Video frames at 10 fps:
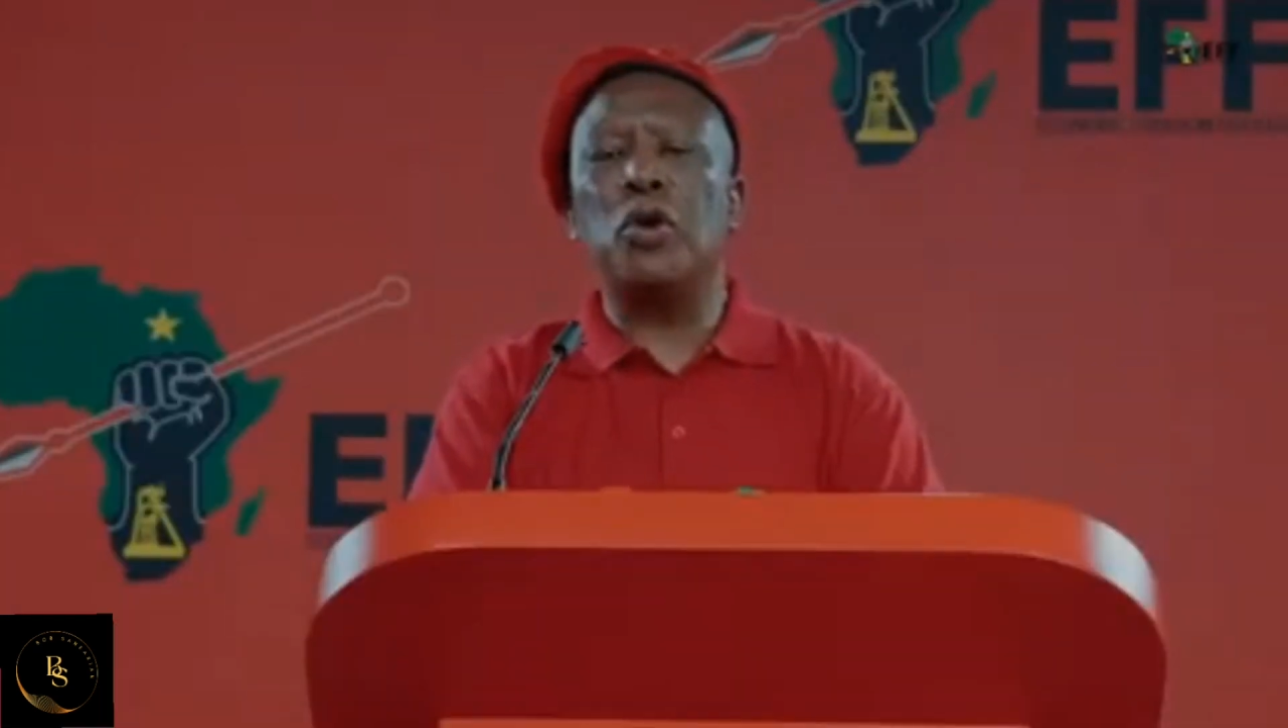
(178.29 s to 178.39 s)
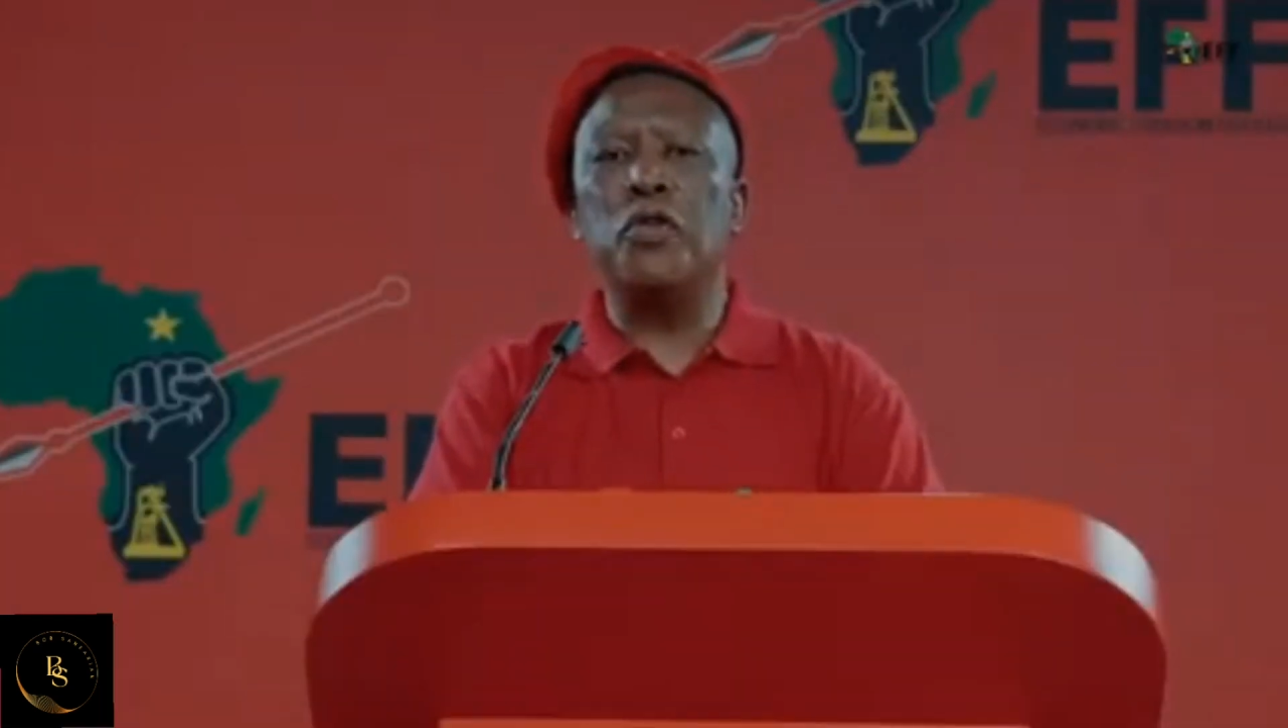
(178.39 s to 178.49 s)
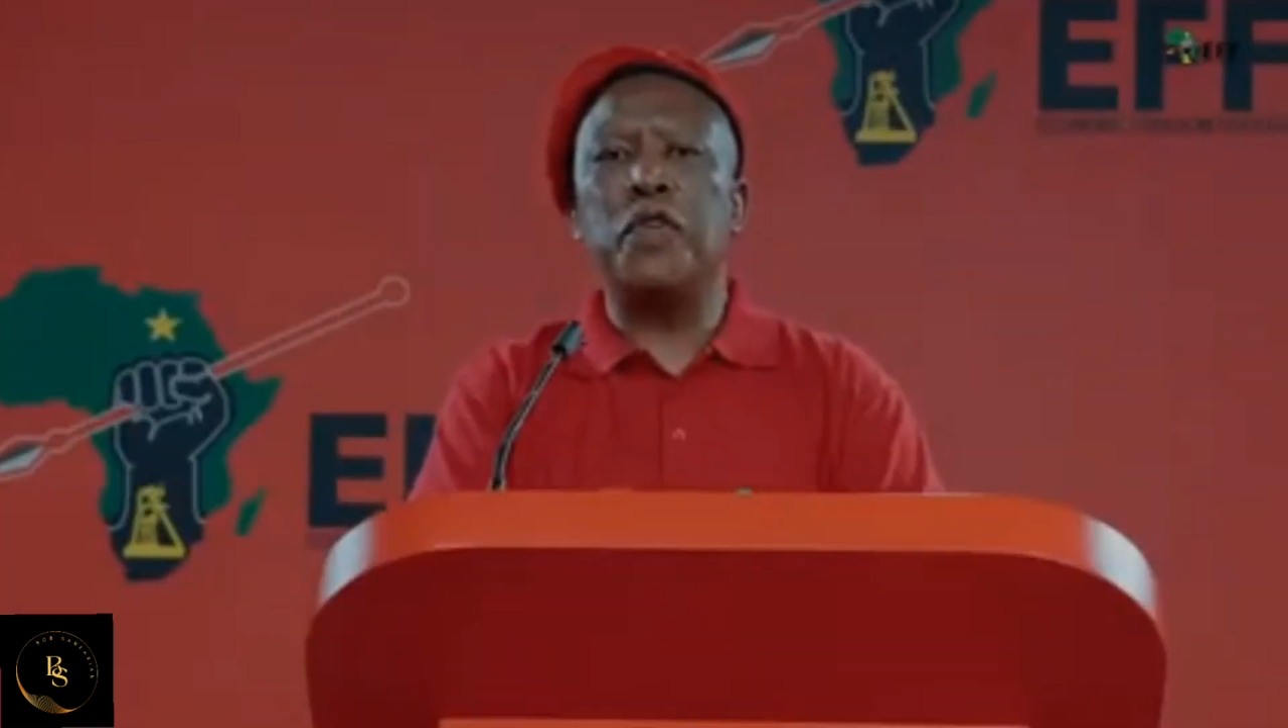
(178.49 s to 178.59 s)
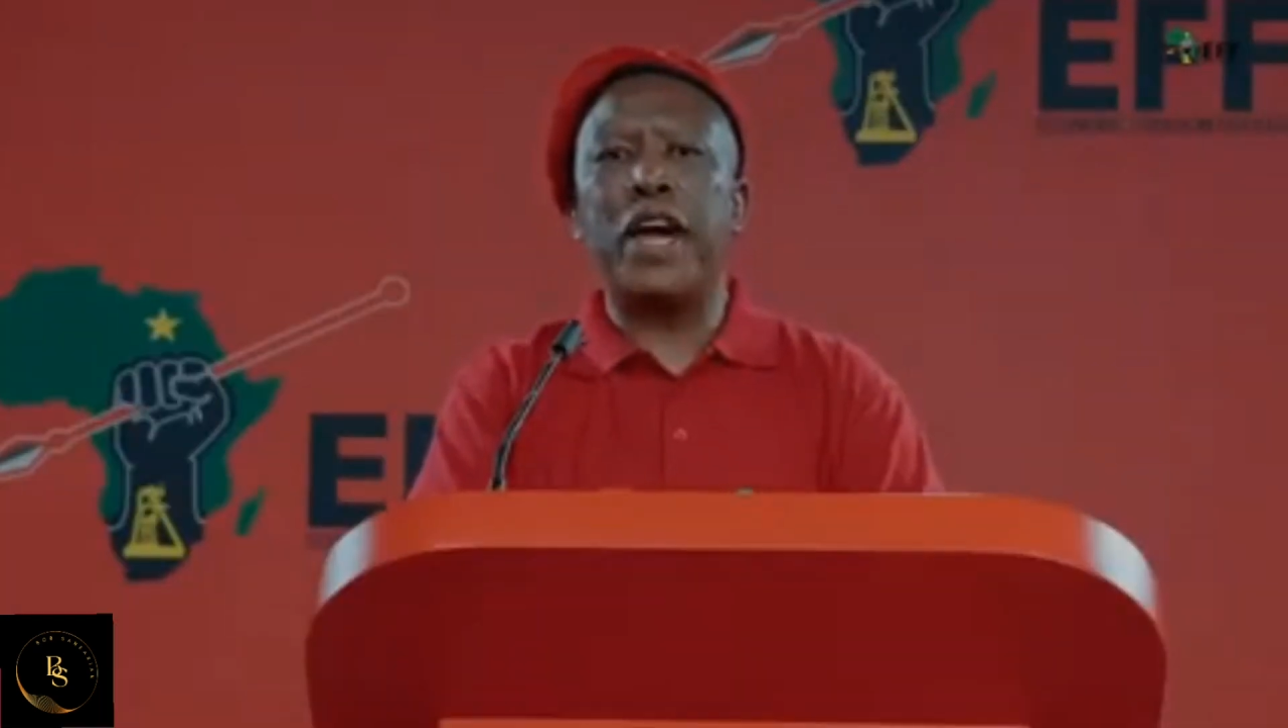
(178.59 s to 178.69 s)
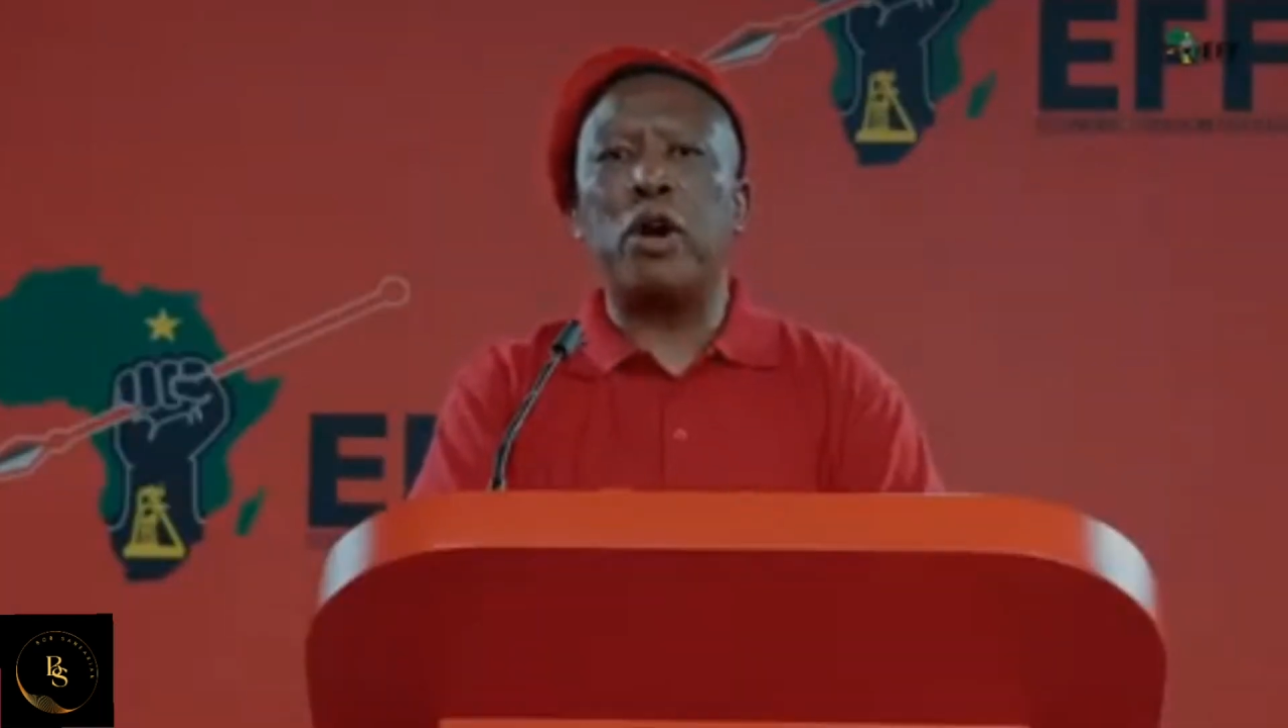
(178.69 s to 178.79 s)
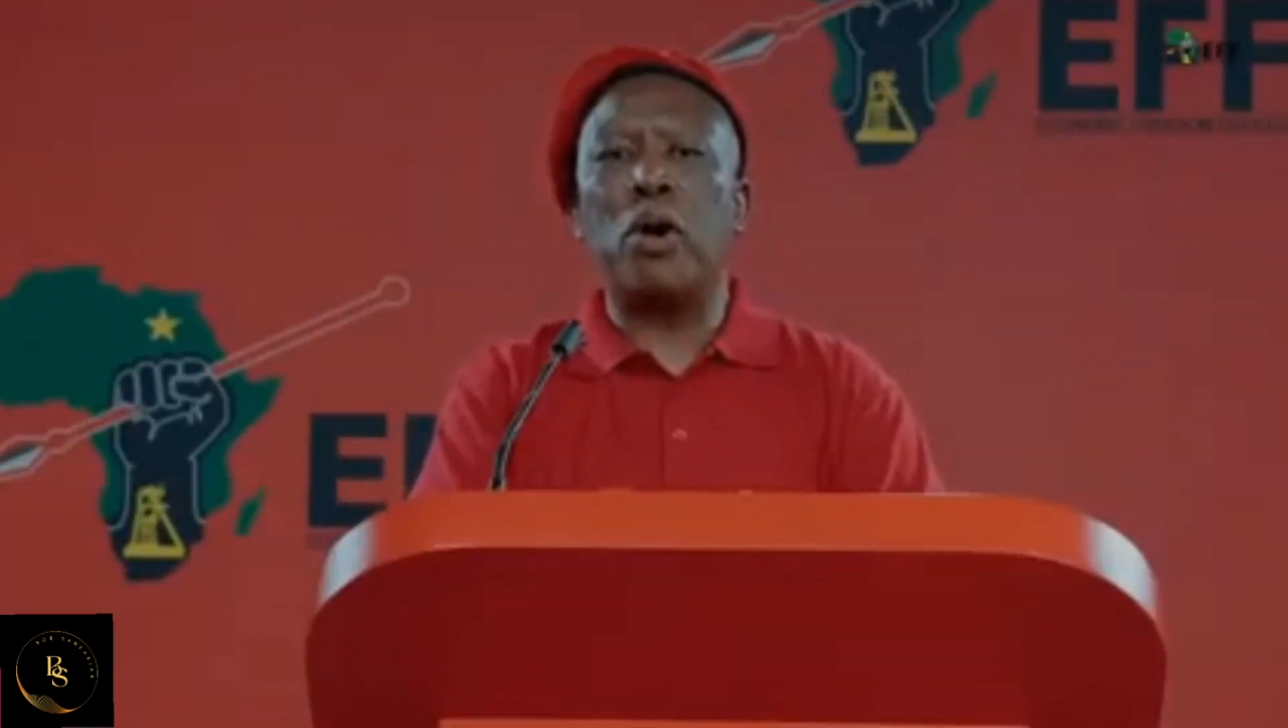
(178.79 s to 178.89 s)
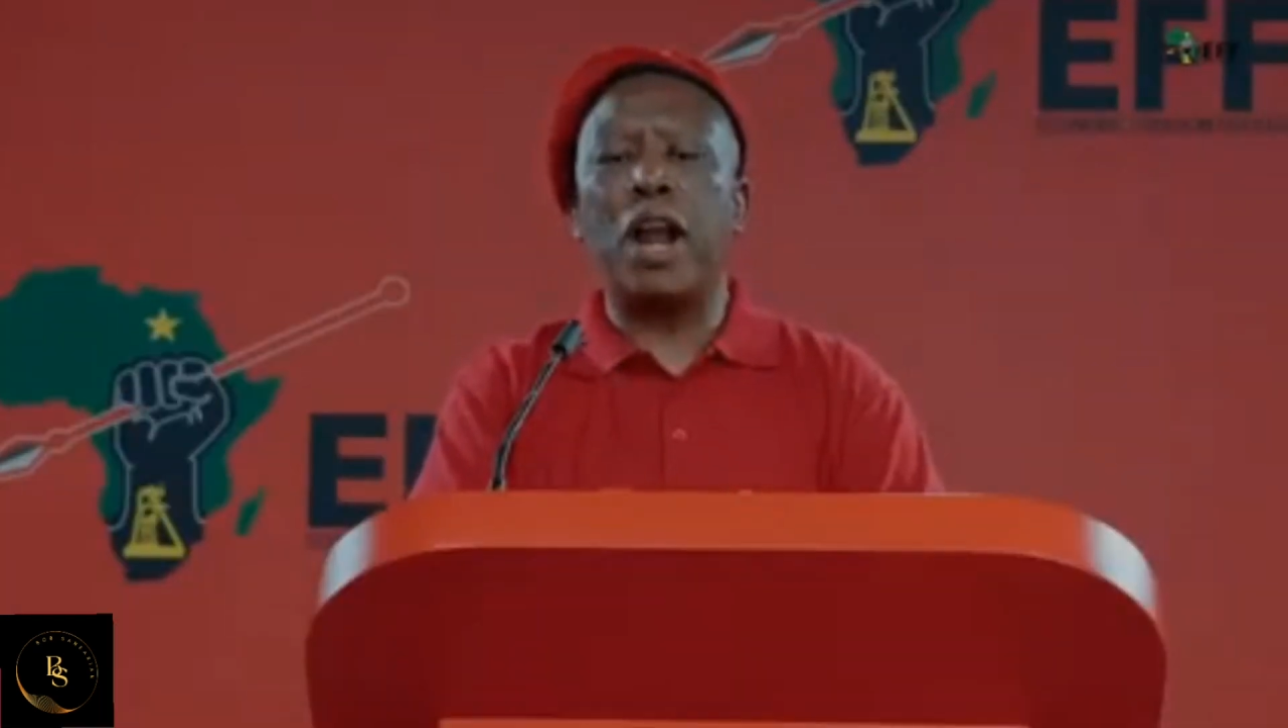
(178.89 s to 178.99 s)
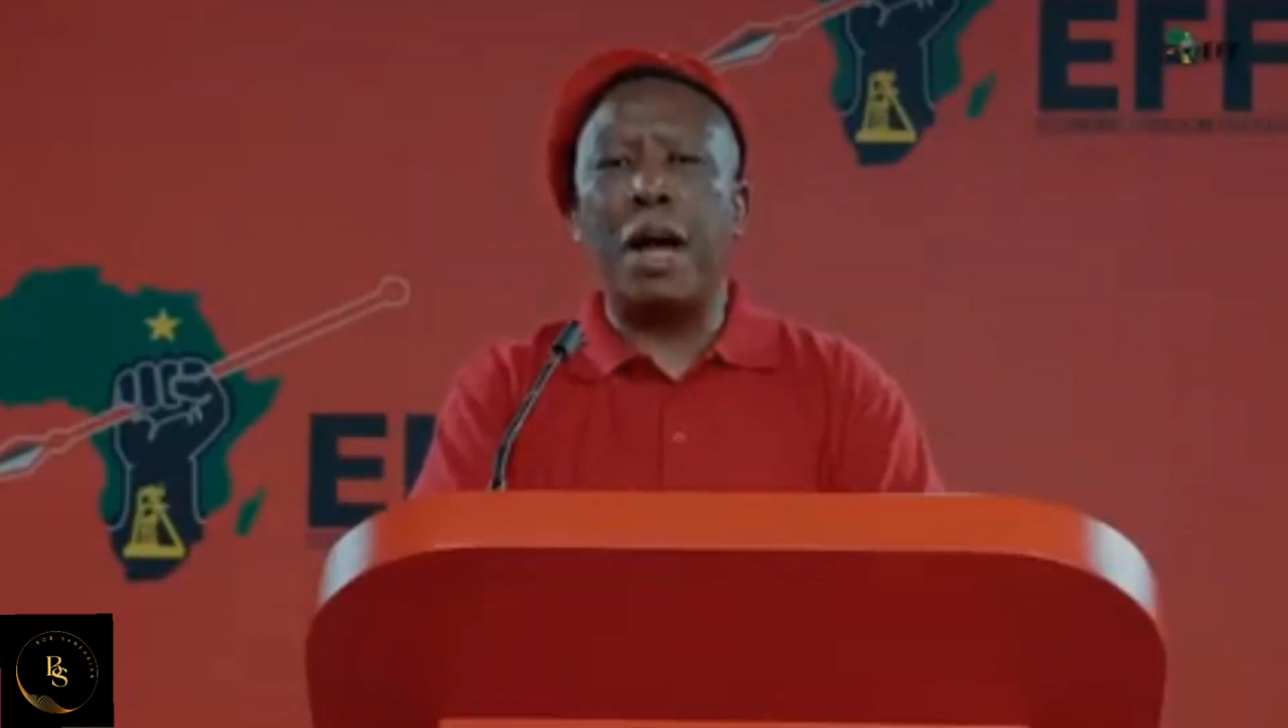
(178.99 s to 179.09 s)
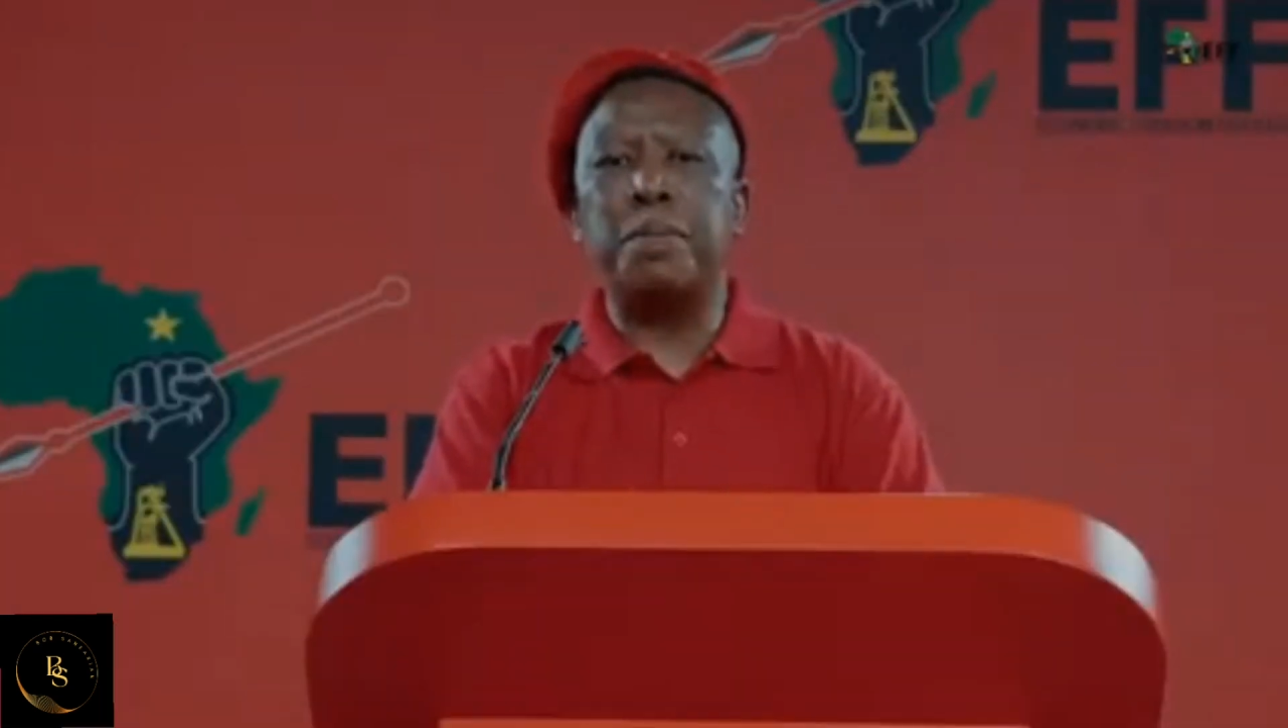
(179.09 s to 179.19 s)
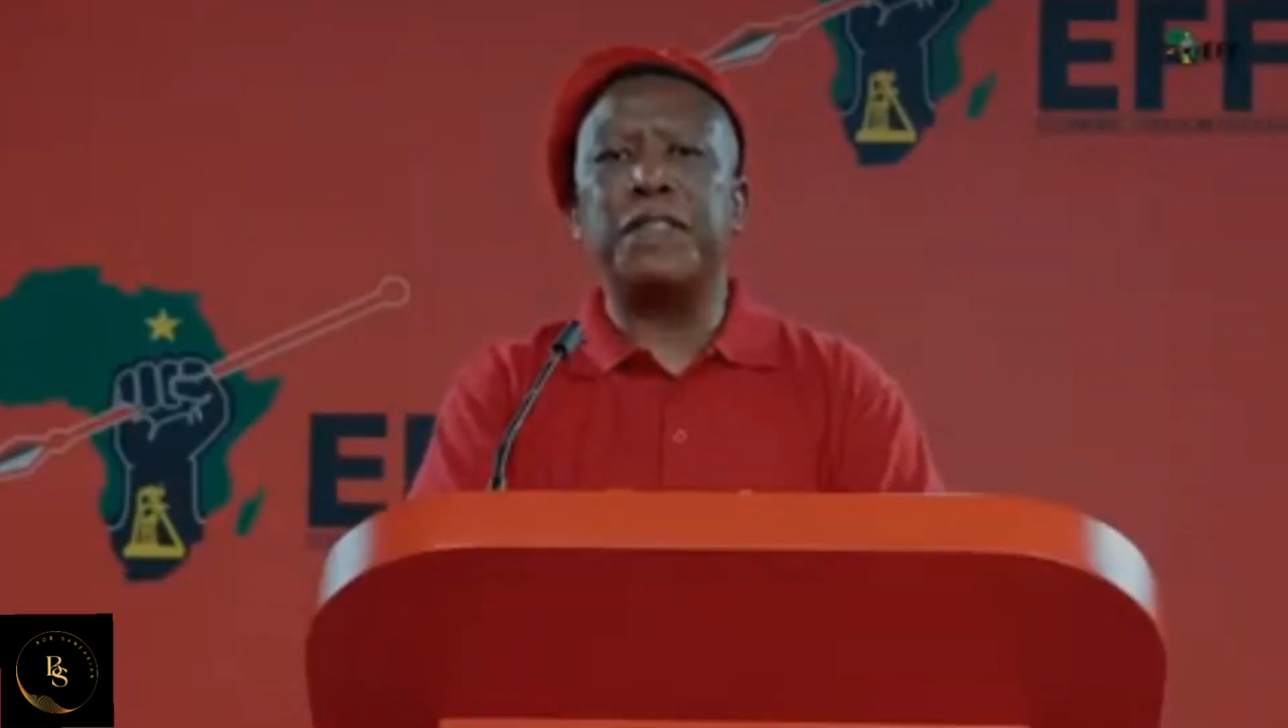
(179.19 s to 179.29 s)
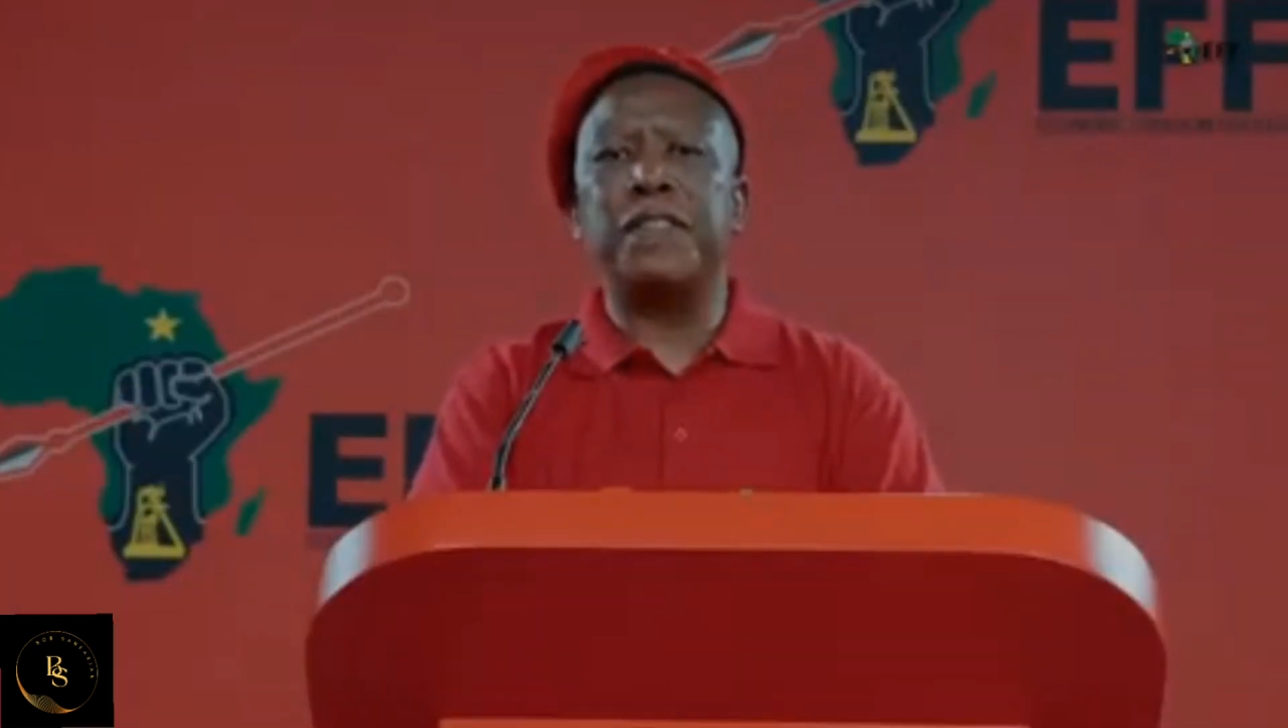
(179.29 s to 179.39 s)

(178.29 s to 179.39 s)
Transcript: over a collapsed